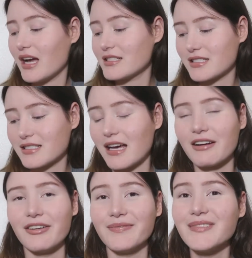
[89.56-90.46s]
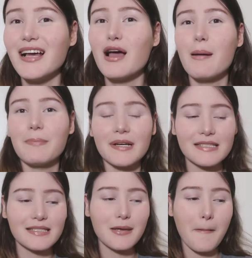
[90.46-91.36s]
I just, I don't know.
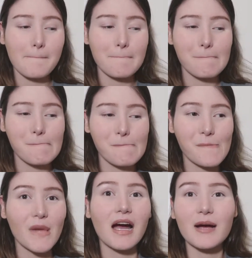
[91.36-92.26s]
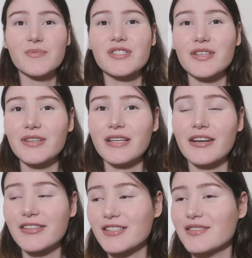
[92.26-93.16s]
But I'm still
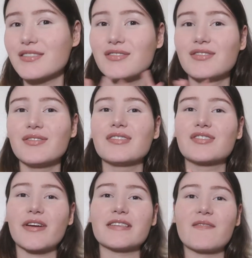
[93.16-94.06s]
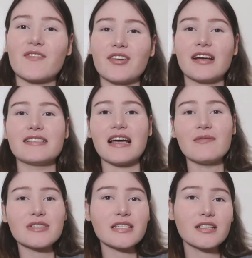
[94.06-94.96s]
here to do a story time for you guys.
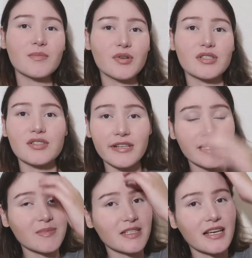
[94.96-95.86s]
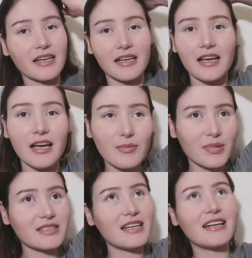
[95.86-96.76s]
I wasn't gonna post a story time today,
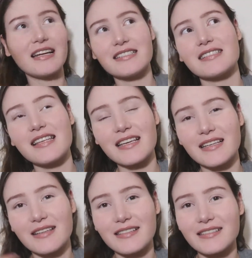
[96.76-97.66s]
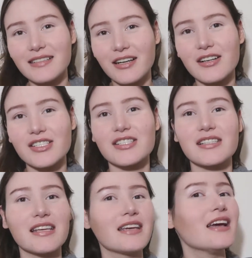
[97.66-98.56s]
but then I just like
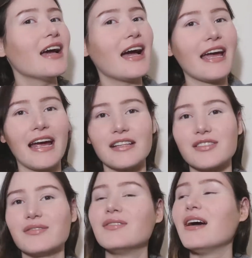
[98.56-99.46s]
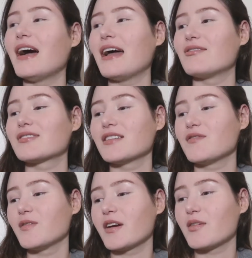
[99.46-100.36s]
consciously I had to. I was gonna
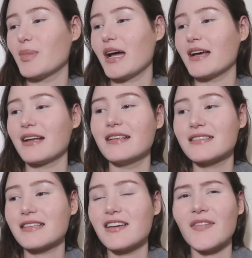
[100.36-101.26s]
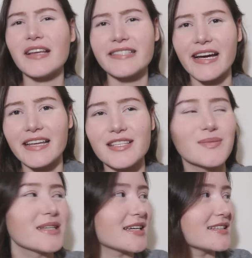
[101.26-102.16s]
feel very bad, and if I die
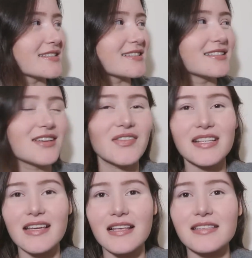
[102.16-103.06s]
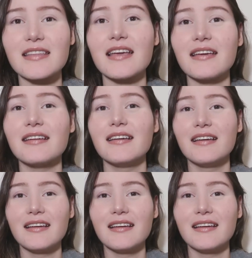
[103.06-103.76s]
this weekend, if I die today,